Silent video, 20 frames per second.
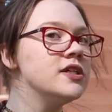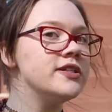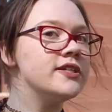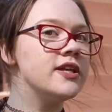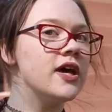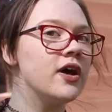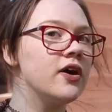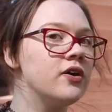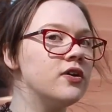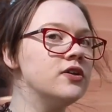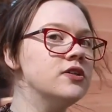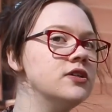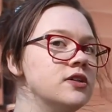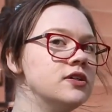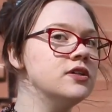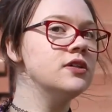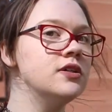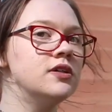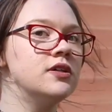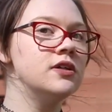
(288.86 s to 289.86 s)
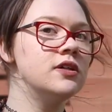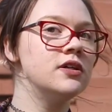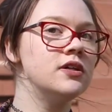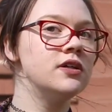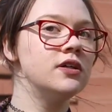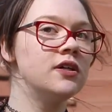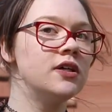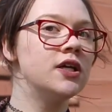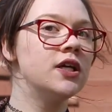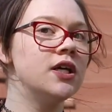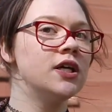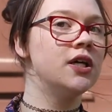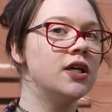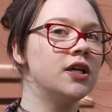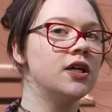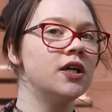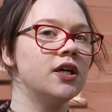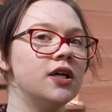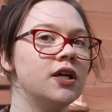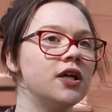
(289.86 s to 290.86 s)
So. You know that guy that she
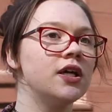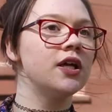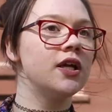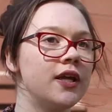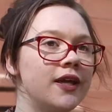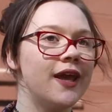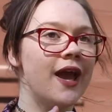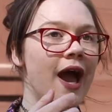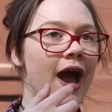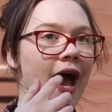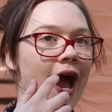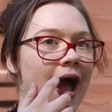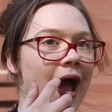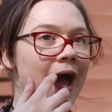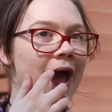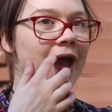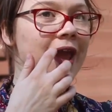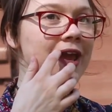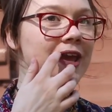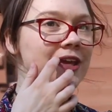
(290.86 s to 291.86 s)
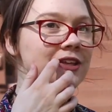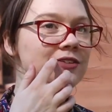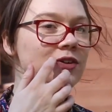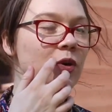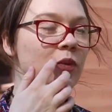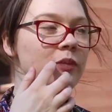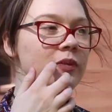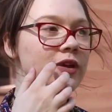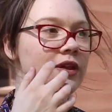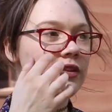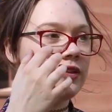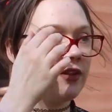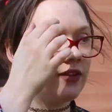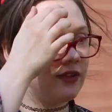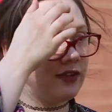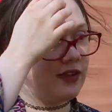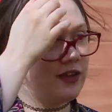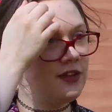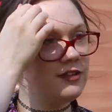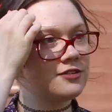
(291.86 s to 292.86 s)
met at the tavern. Yeah. He told me
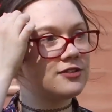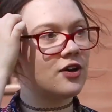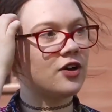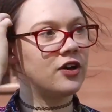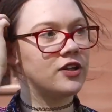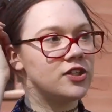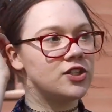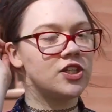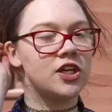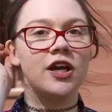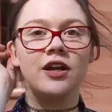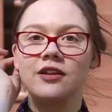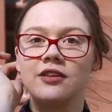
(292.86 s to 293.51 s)
that he saw a chick